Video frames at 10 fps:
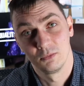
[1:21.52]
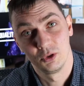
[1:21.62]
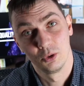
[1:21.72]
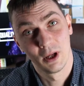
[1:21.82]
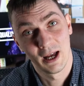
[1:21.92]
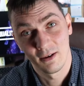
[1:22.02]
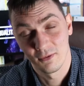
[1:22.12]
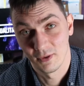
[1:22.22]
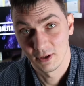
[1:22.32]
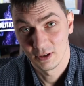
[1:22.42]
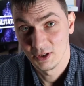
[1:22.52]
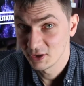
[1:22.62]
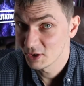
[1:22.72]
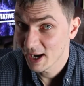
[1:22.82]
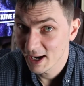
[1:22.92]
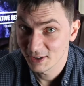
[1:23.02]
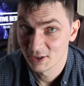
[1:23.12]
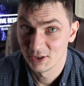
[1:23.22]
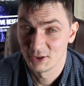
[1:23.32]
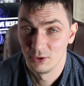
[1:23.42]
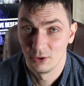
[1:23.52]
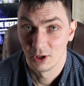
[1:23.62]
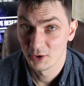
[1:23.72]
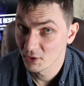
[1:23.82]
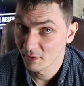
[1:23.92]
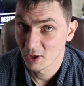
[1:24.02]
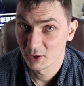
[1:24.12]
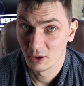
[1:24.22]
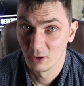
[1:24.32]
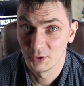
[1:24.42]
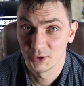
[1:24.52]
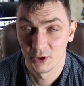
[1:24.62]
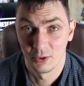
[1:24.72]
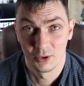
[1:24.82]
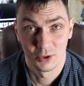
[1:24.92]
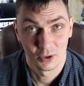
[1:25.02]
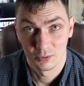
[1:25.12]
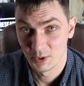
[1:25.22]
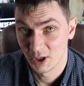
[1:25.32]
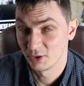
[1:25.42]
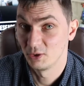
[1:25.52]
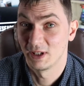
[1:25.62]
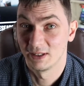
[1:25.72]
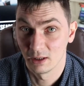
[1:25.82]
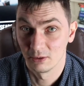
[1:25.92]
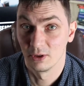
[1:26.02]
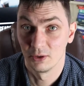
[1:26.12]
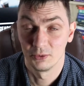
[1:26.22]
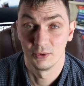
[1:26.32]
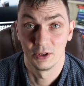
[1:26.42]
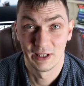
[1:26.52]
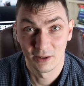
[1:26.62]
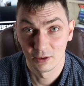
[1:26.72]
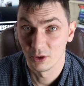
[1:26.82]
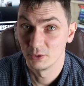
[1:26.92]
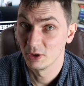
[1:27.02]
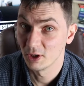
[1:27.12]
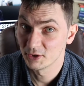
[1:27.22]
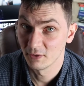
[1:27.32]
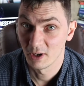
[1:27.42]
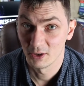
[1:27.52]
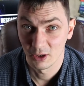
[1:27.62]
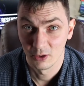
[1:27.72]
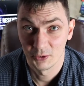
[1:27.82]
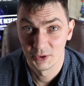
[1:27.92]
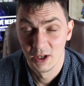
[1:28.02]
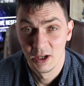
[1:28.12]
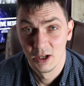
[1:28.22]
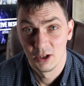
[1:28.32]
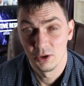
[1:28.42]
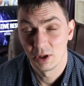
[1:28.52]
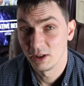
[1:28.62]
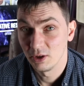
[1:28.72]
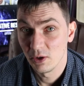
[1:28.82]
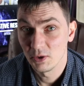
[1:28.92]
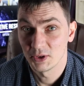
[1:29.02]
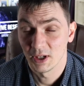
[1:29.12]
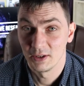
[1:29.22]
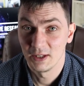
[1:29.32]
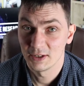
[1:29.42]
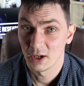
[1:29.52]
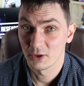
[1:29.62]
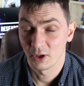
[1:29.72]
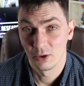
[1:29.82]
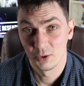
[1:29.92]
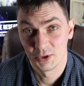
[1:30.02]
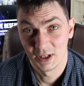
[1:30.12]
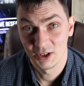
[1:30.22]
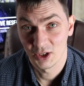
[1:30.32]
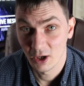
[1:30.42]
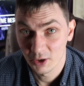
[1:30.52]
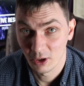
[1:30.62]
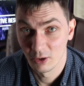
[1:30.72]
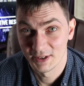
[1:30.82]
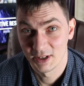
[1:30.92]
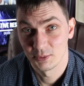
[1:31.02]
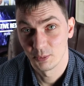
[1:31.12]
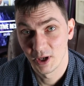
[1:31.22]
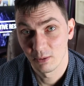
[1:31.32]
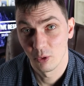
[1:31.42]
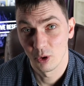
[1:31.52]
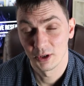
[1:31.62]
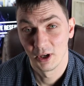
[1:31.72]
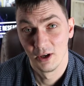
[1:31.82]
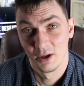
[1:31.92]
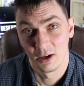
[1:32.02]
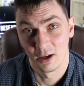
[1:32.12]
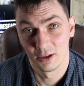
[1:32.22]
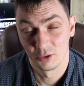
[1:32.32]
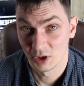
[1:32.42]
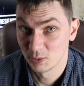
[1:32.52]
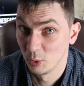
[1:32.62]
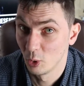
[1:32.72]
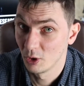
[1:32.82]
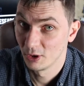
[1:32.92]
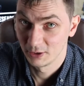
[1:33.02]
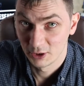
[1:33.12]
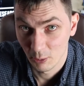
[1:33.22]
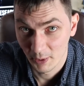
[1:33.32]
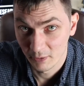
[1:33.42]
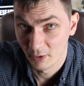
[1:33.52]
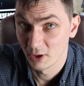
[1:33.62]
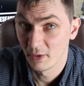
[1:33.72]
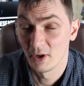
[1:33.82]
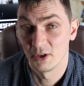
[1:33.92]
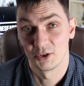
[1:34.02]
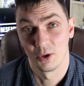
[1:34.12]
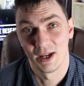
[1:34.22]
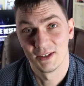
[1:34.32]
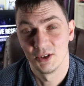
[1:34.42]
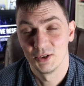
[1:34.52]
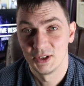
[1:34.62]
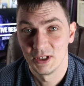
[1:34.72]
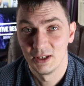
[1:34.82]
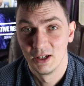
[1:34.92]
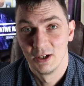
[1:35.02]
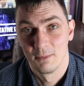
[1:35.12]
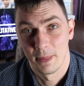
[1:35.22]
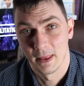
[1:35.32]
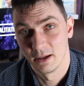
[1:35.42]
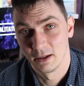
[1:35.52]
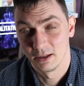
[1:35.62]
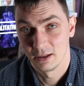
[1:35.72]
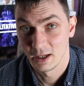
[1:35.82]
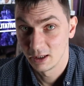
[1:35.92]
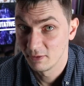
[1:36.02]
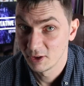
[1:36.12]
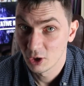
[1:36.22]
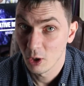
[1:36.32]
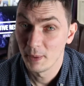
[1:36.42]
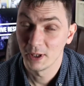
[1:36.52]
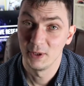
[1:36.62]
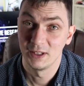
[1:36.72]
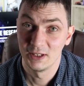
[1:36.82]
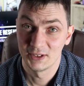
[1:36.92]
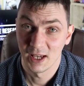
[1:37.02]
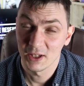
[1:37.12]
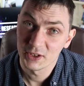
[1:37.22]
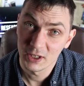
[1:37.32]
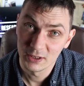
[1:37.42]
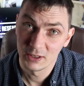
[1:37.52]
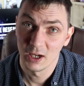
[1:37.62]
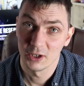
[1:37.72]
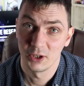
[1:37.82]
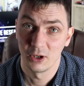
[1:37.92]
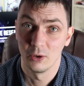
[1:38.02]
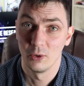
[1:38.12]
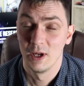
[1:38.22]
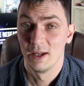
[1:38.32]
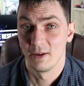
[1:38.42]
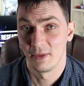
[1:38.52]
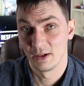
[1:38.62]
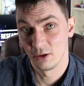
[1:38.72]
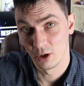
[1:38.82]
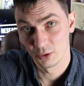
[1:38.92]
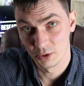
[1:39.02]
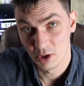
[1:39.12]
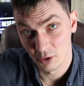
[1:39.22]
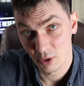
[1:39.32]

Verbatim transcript: you'll have easier access to lots of articles so you because you can download download lots of articles you can use uh, these articles each article as a springboard uh, to explore the topic further so as you see uh, a given topic being discussed in the article then you go to the